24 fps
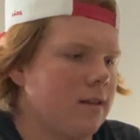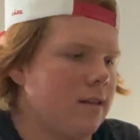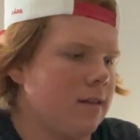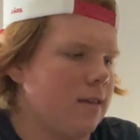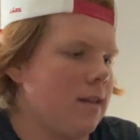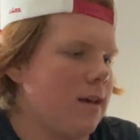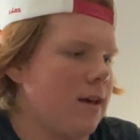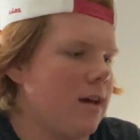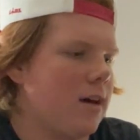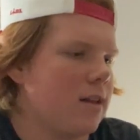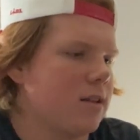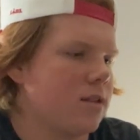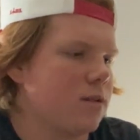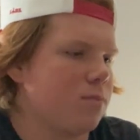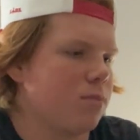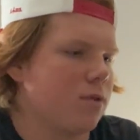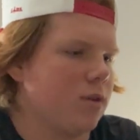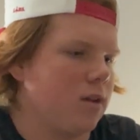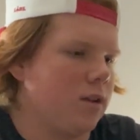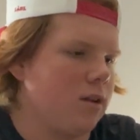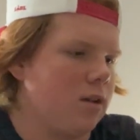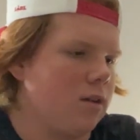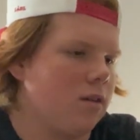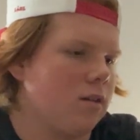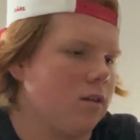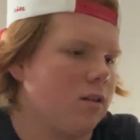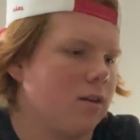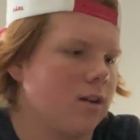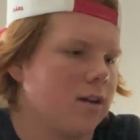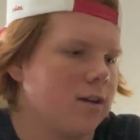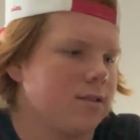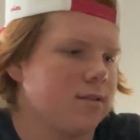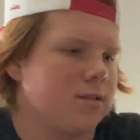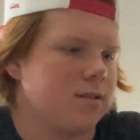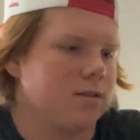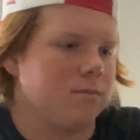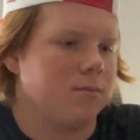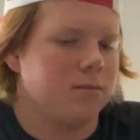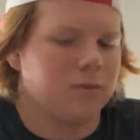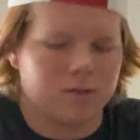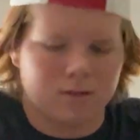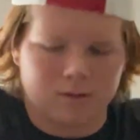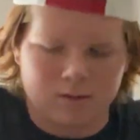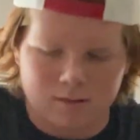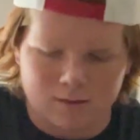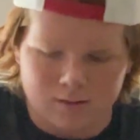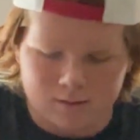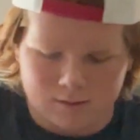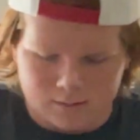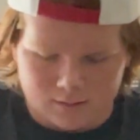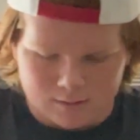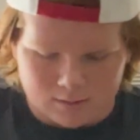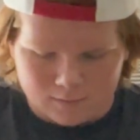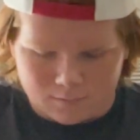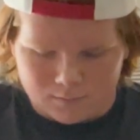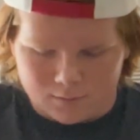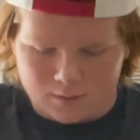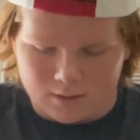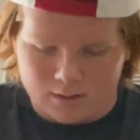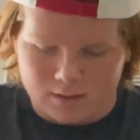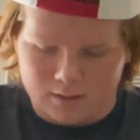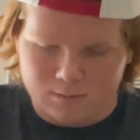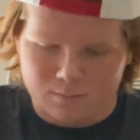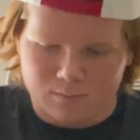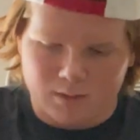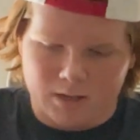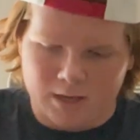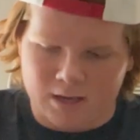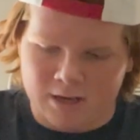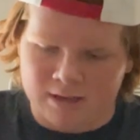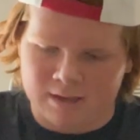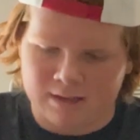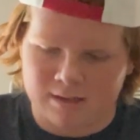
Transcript: That's pretty awesome, if you ask me.